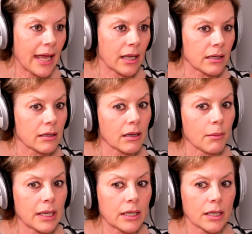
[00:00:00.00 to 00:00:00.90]
And
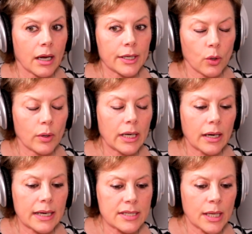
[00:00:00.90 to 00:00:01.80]
I mean, I go in
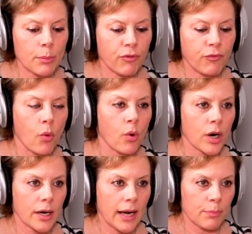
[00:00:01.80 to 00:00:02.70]
and I tape
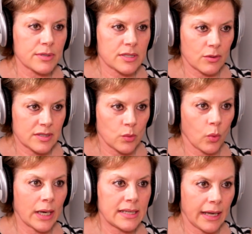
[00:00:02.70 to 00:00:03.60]
4 episodes
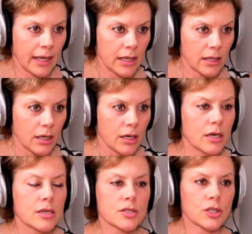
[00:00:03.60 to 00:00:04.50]
in one day.
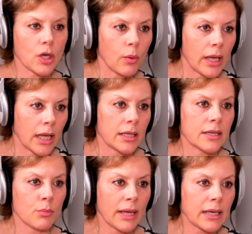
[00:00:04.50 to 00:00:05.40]
So you go in, you
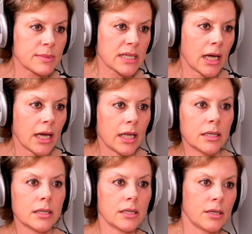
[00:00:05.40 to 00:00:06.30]
get your makeup
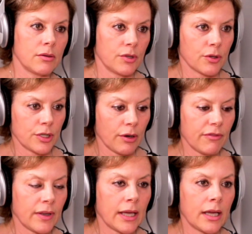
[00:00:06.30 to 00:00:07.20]
done, you're in your
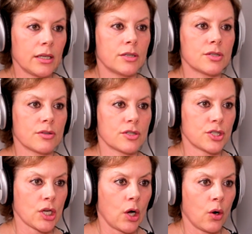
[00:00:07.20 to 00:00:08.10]
outfit, you do the
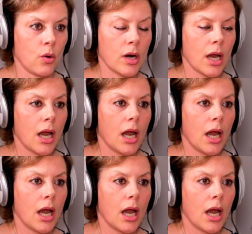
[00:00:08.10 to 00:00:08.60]
show,